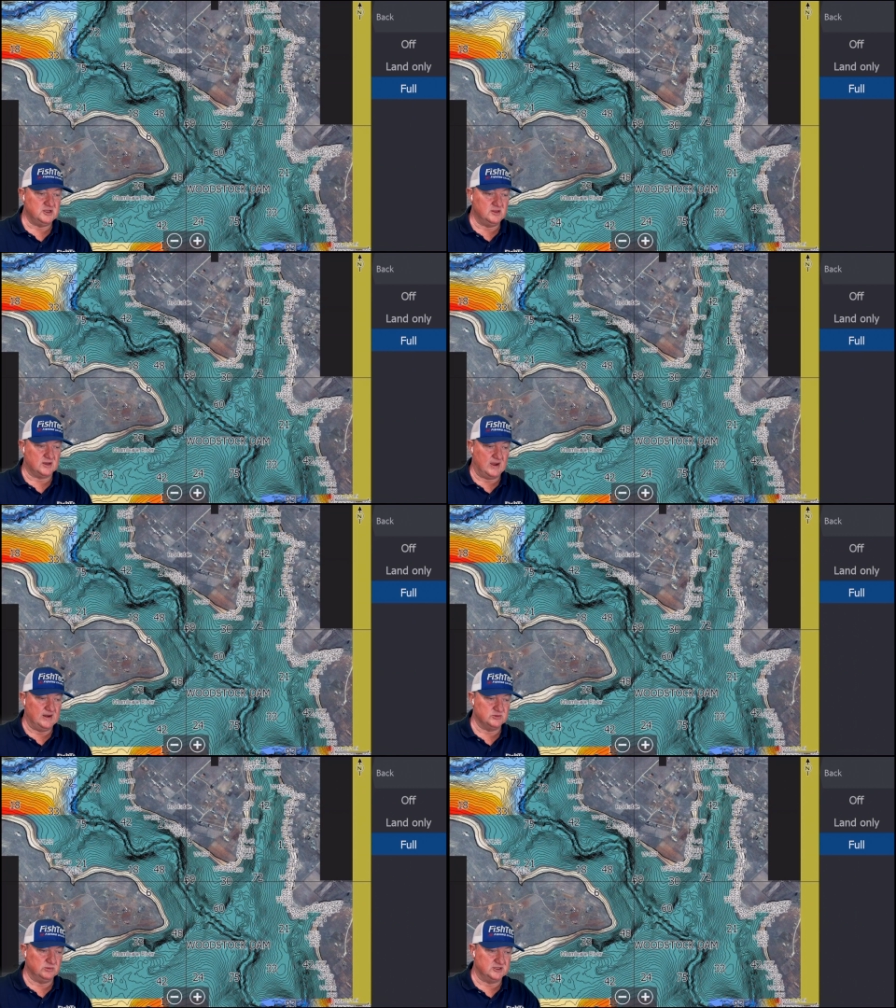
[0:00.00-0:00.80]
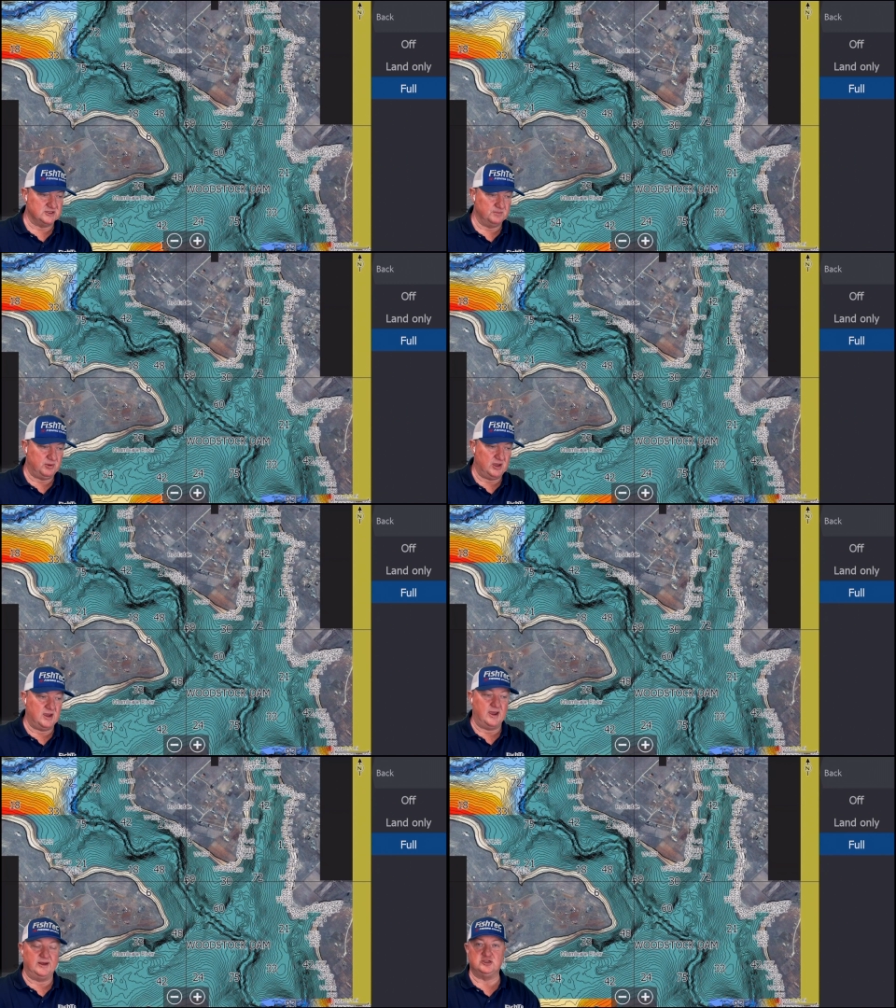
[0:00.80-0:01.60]
the colors will
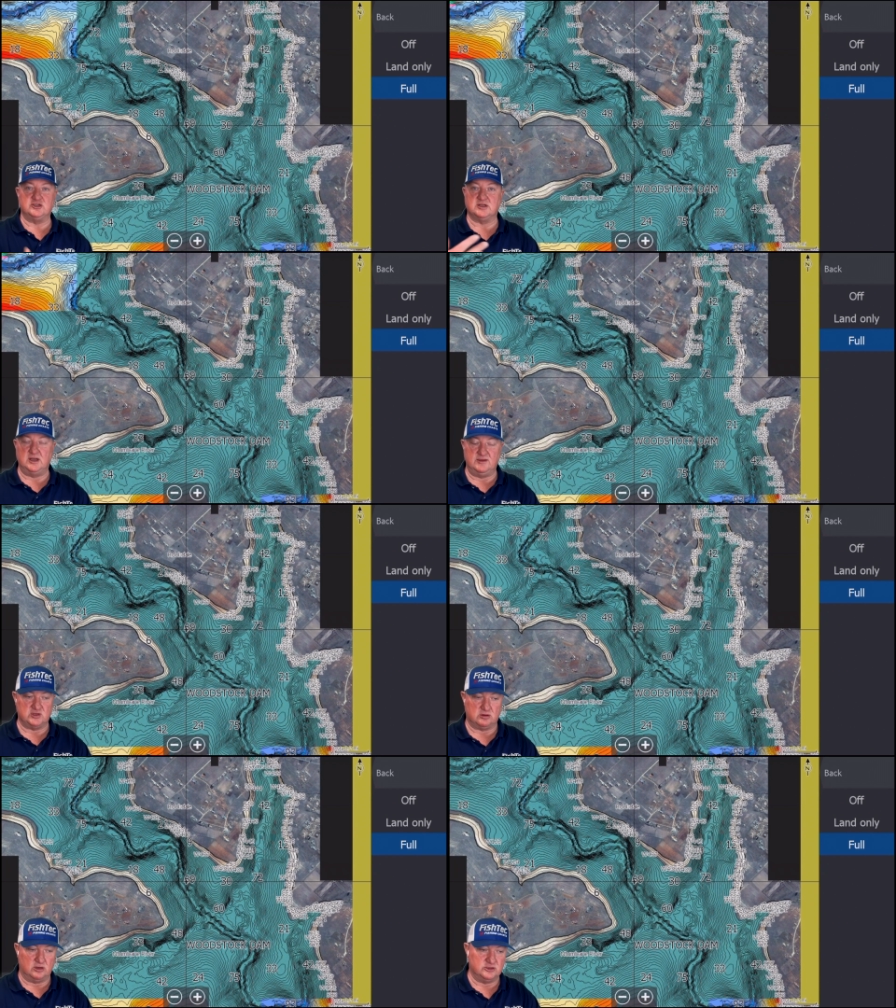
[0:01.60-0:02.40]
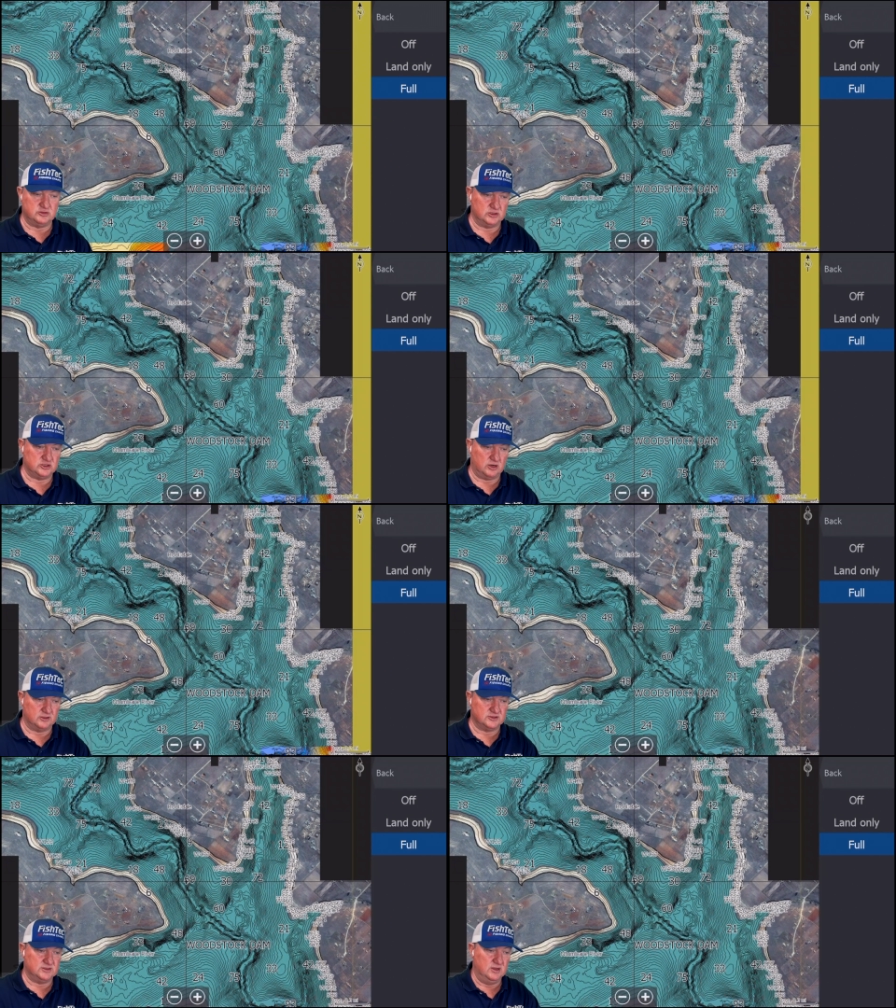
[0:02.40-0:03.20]
disappear and it just leaves the contour
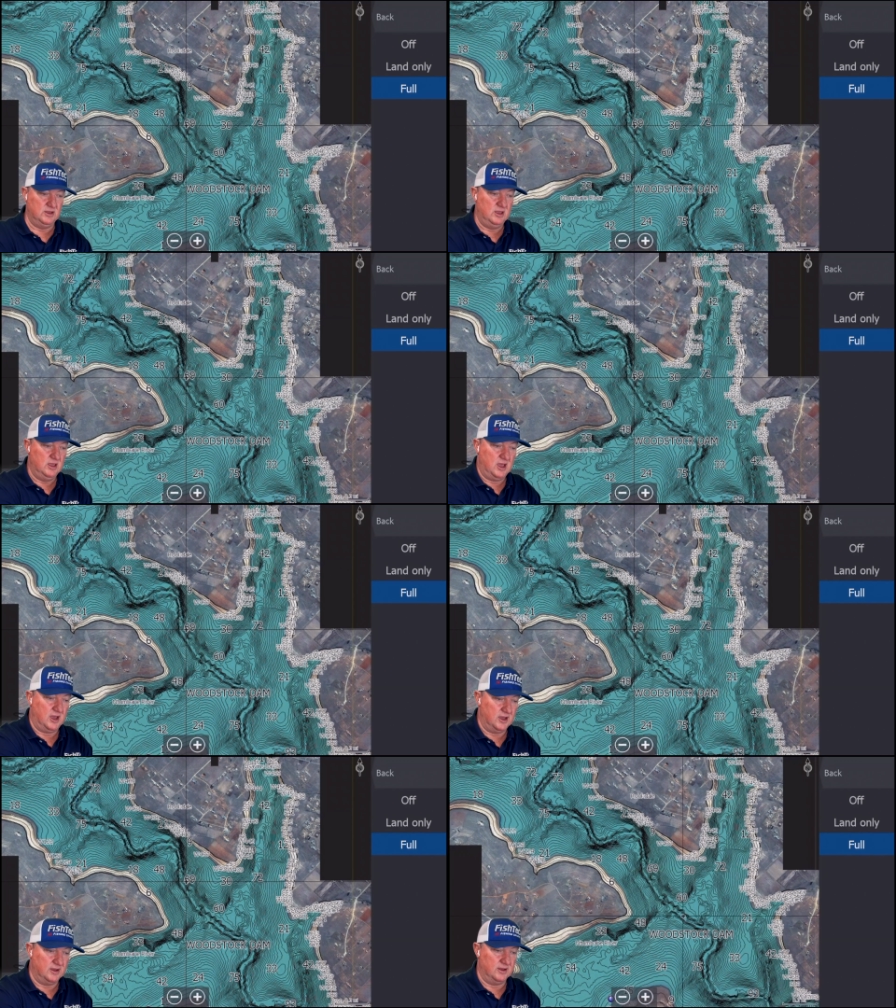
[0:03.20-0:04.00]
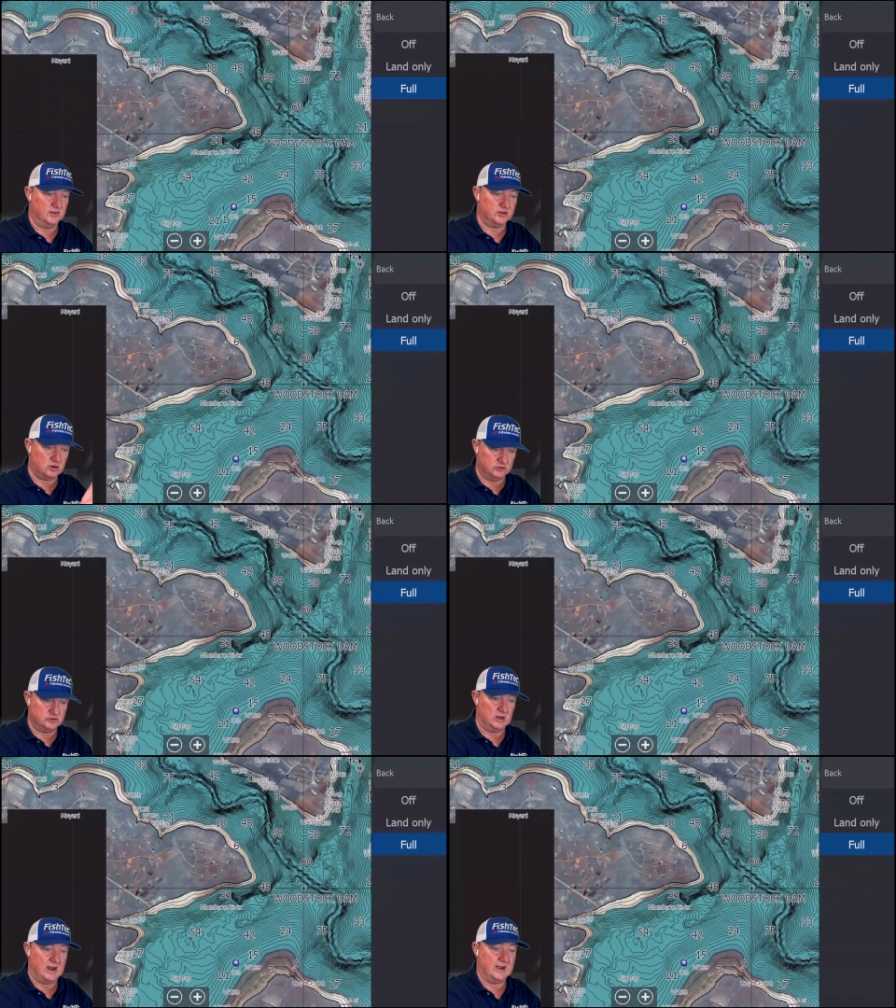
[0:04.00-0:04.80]
charts, the
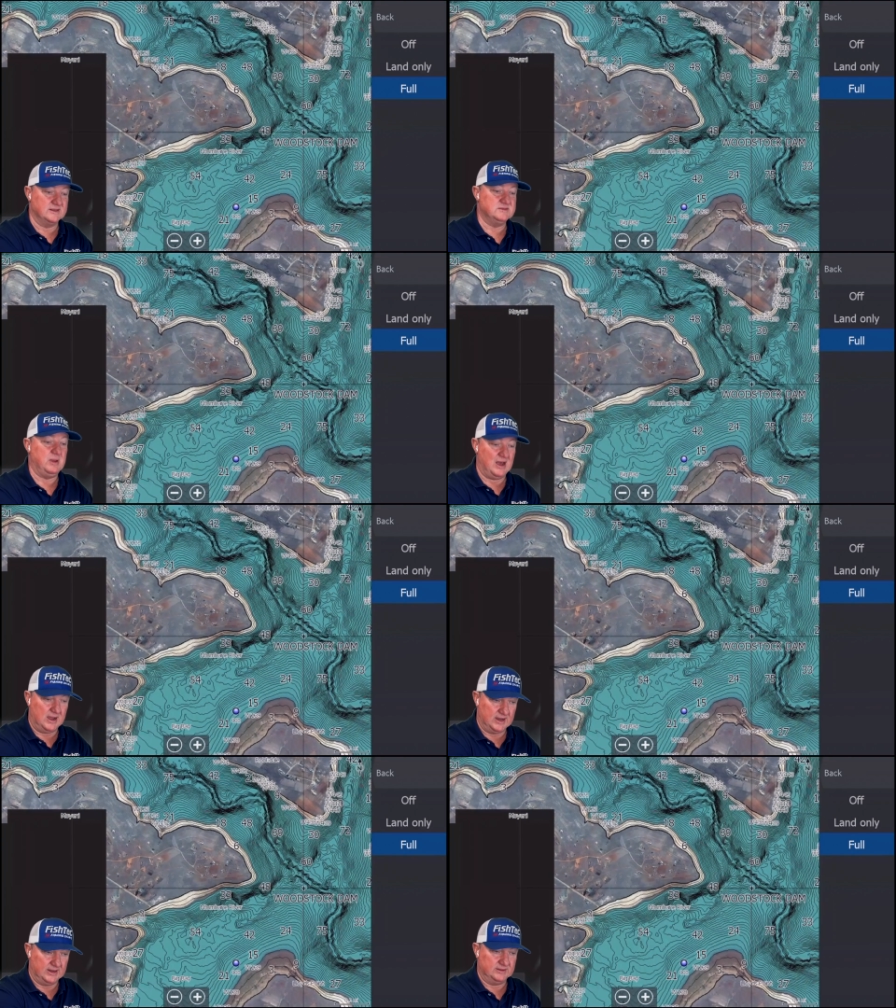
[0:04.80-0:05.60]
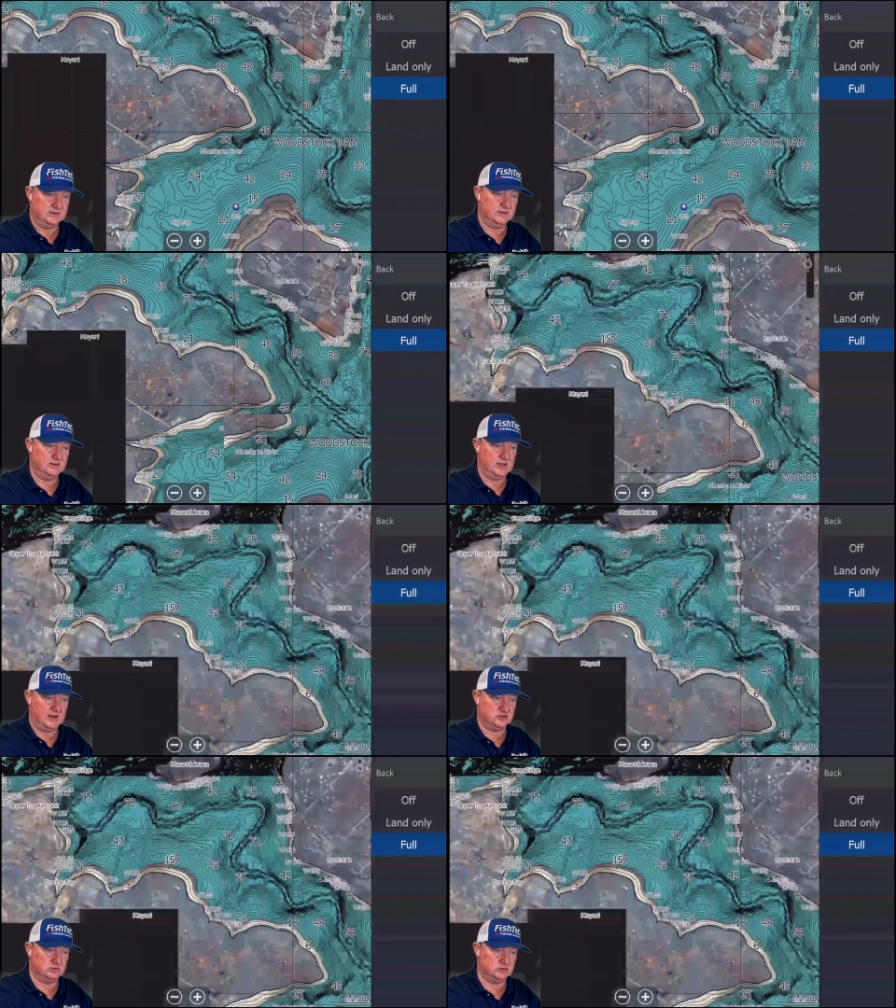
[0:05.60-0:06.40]
contour lines behind the
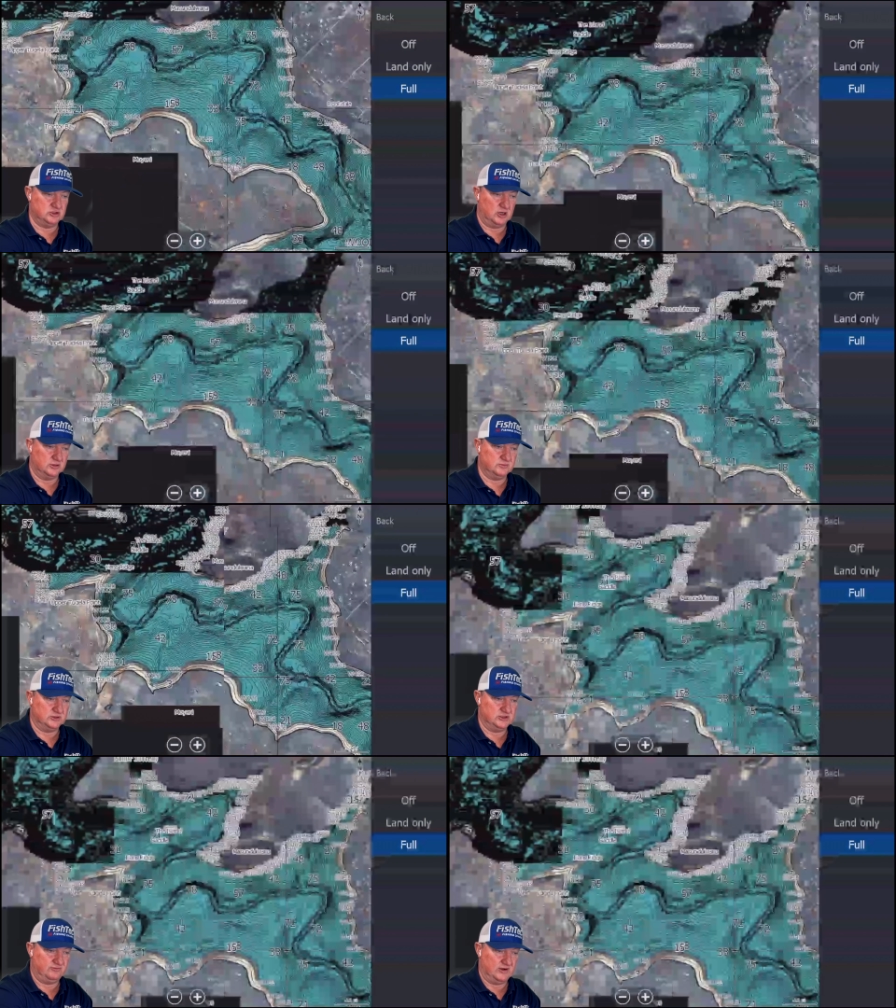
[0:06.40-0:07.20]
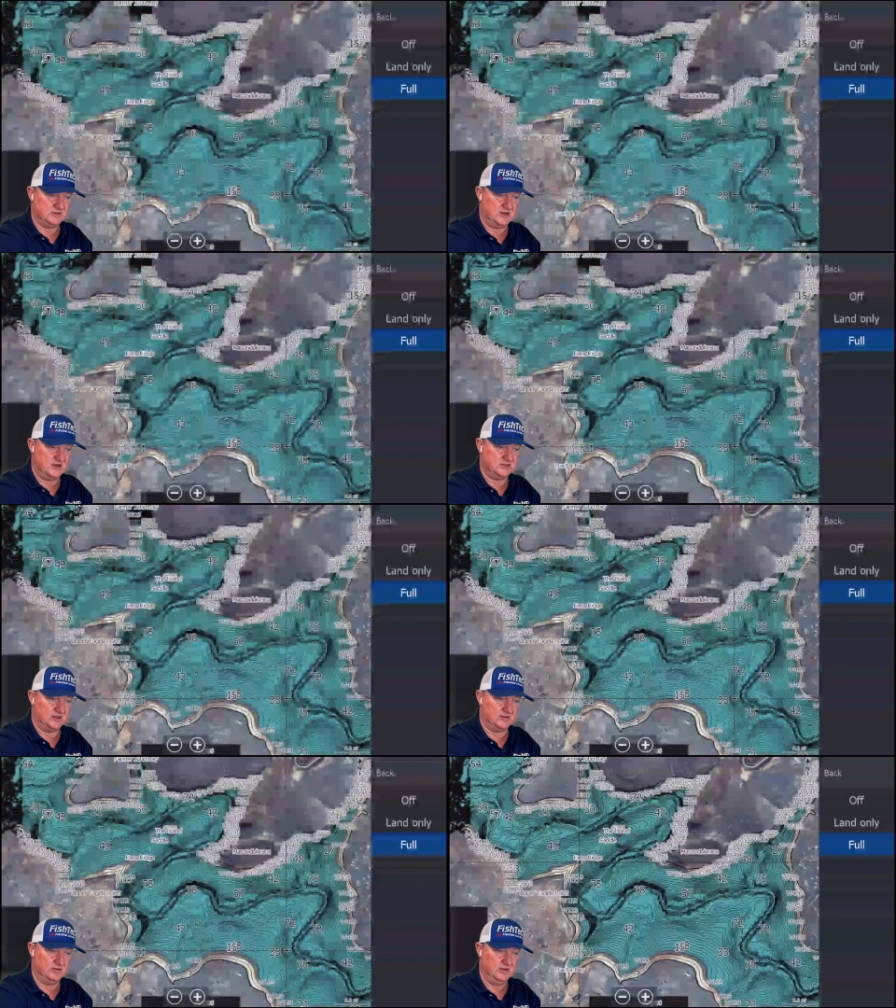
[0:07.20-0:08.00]
actual chart, which is
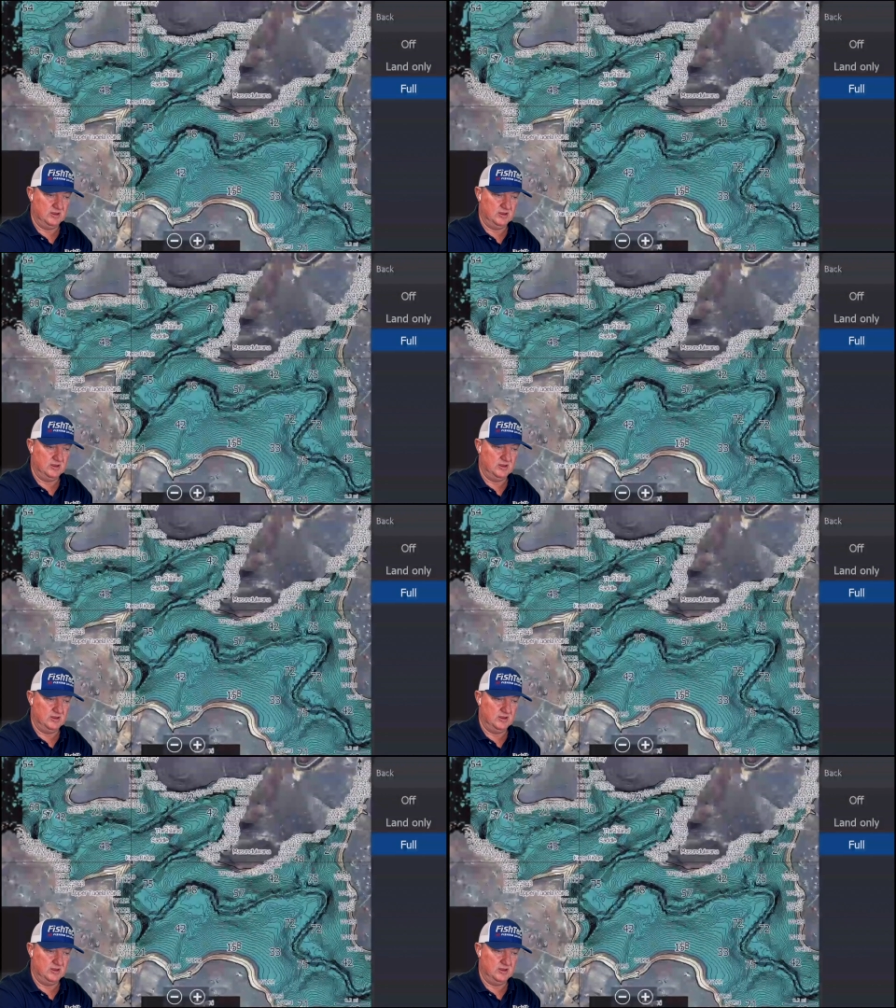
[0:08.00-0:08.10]
fantastic.